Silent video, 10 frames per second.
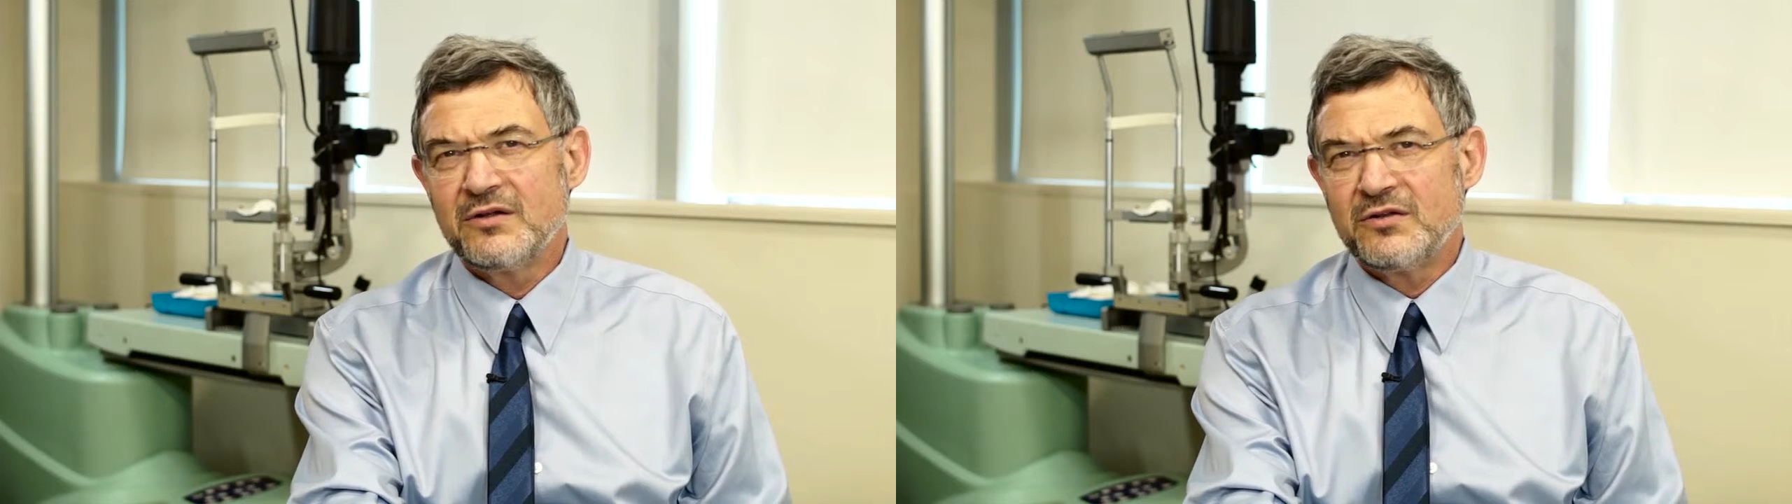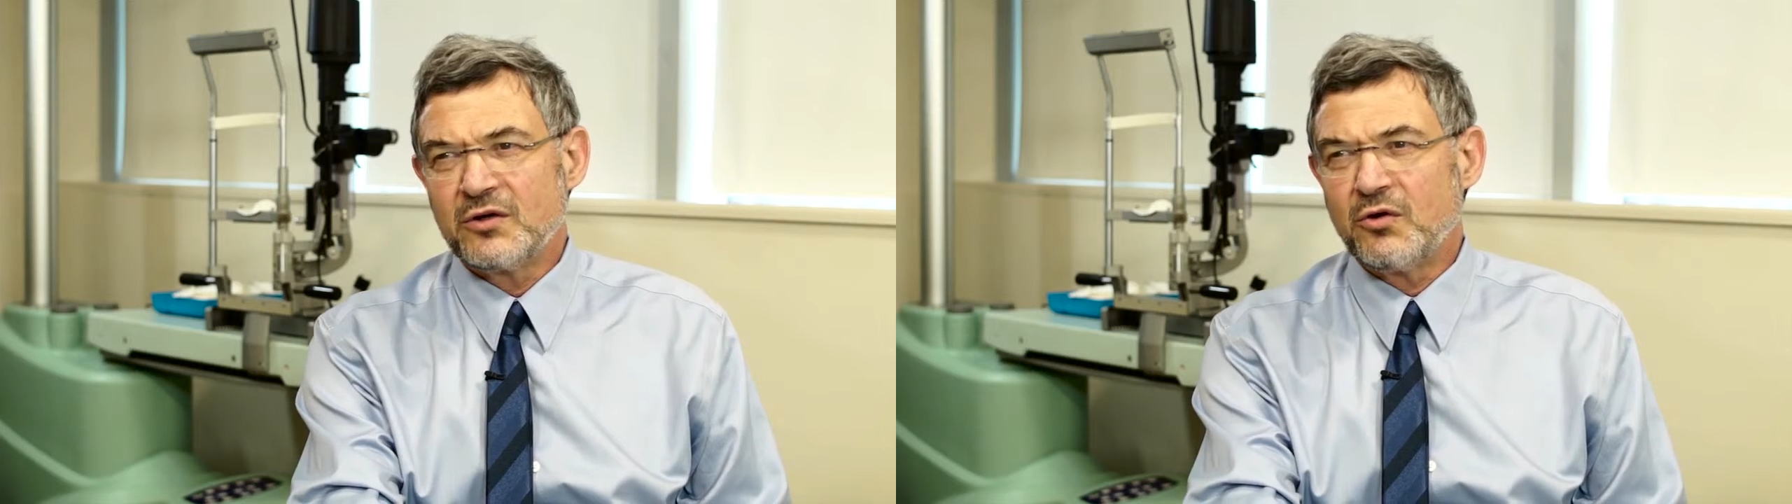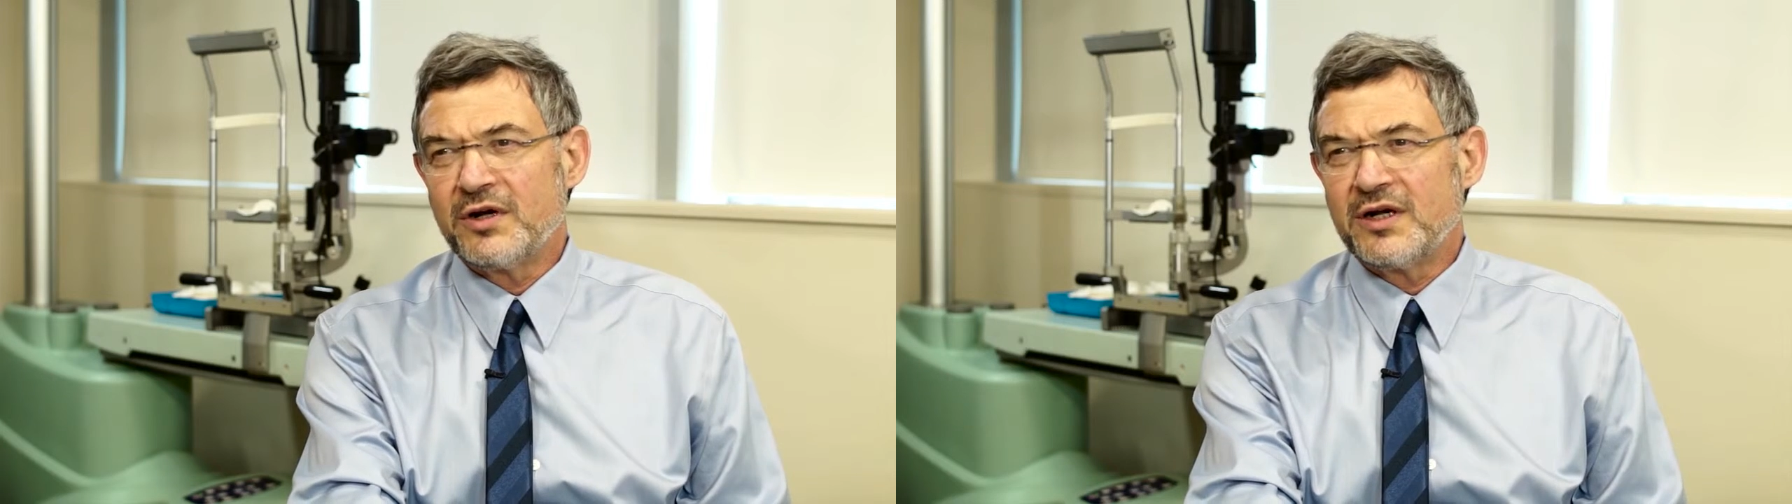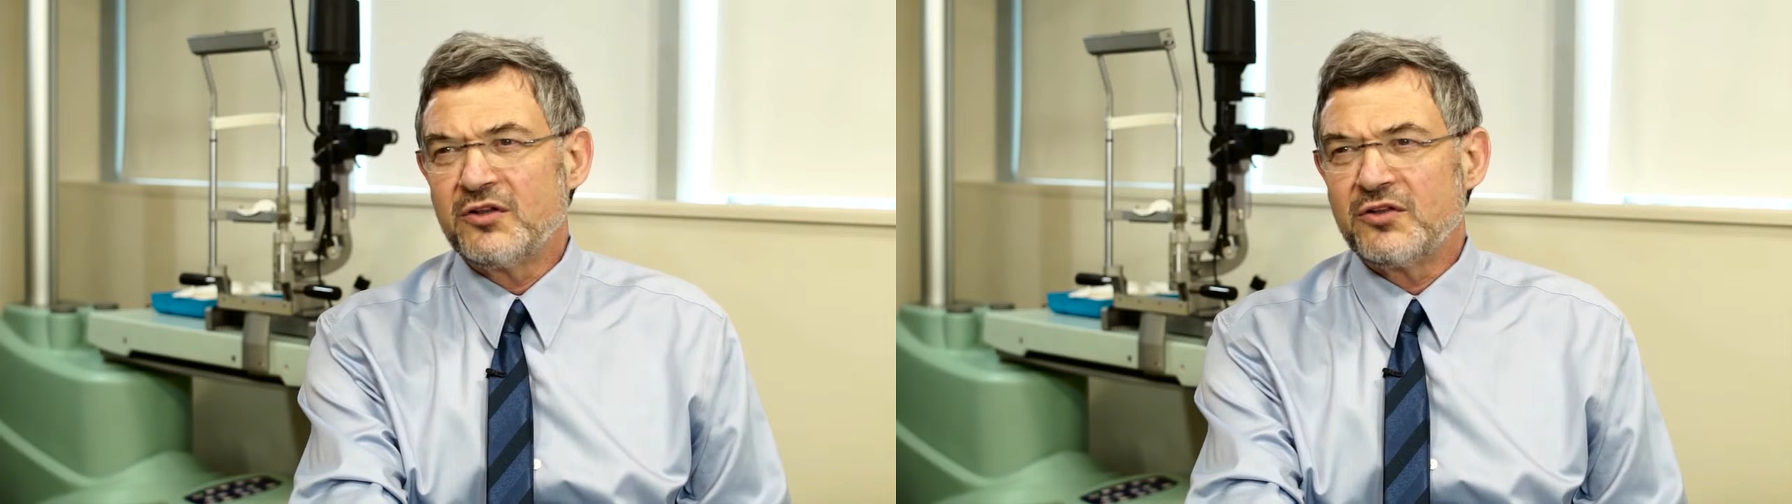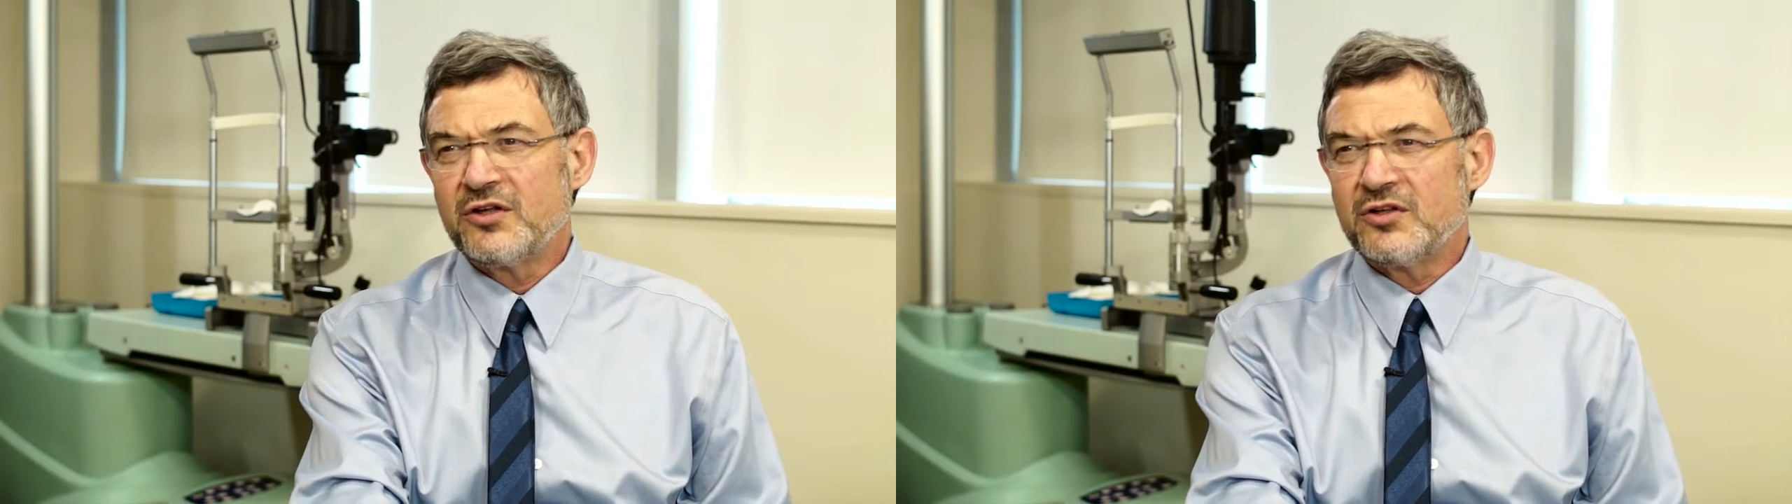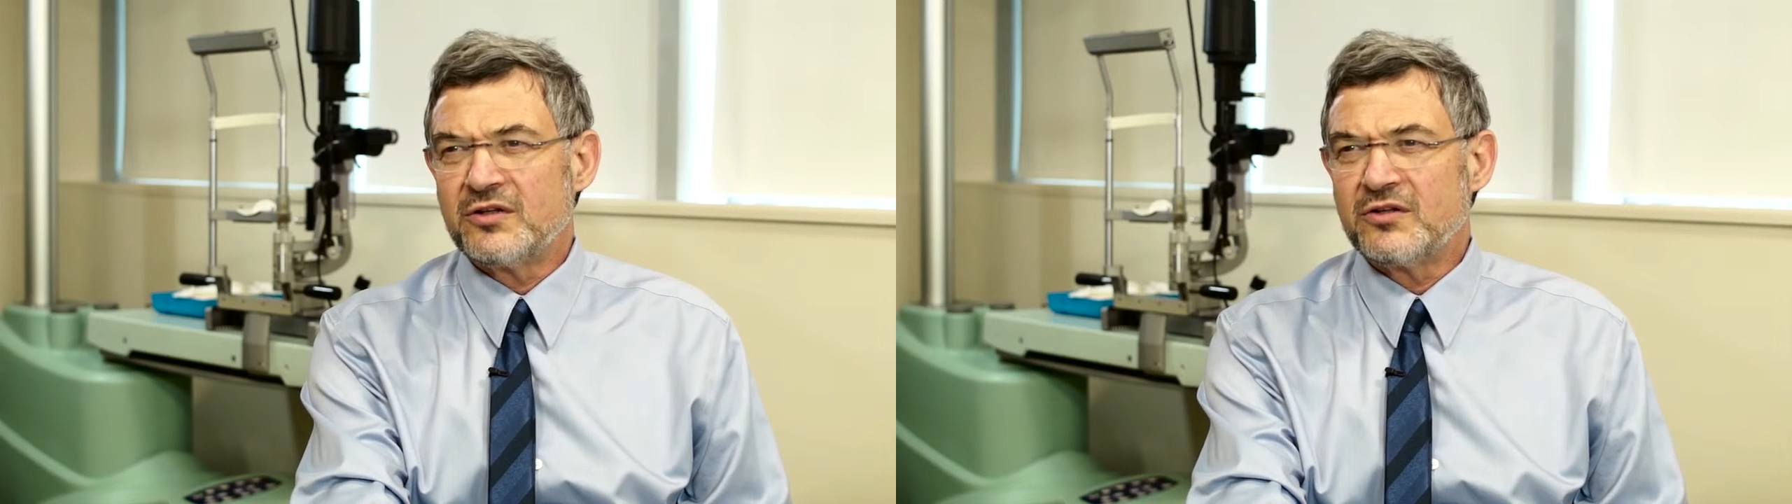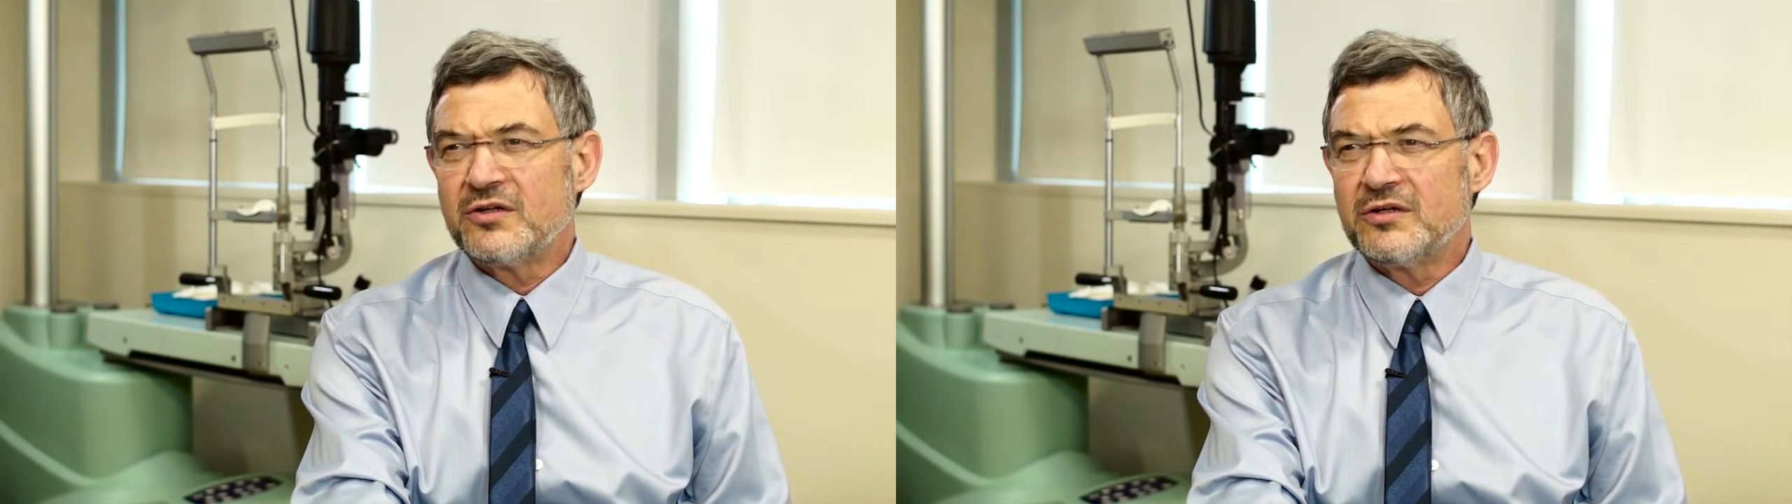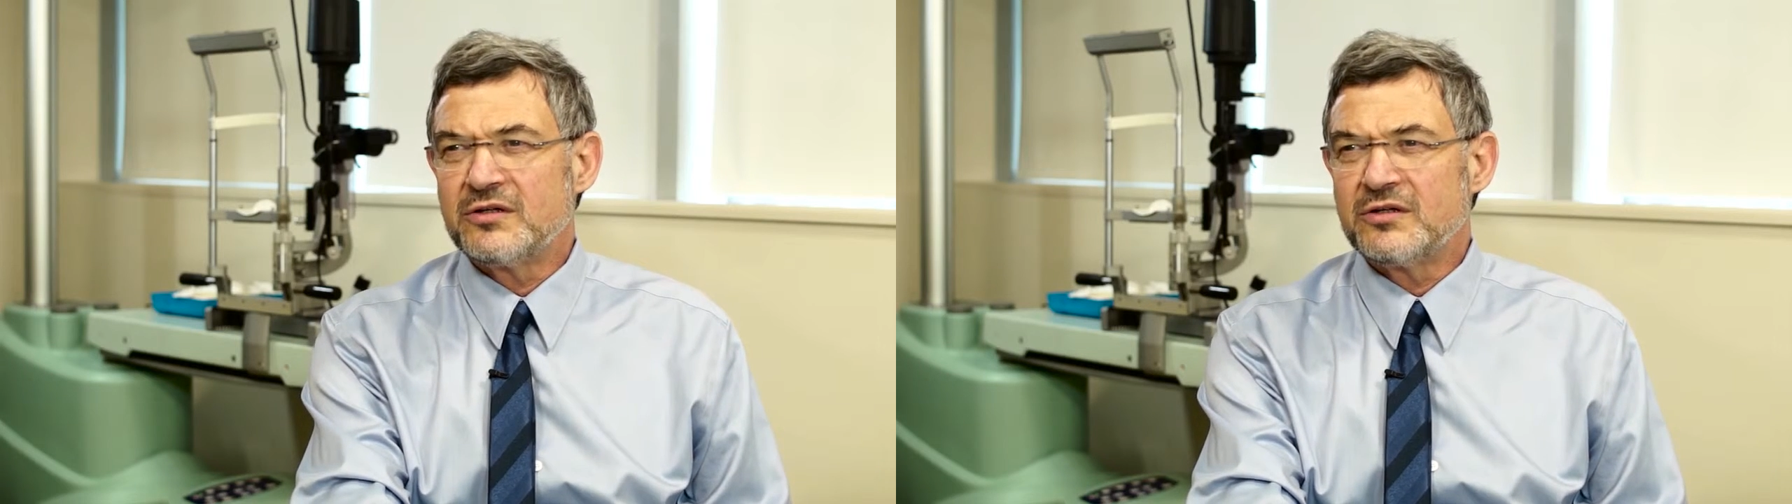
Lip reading: The coronal incisions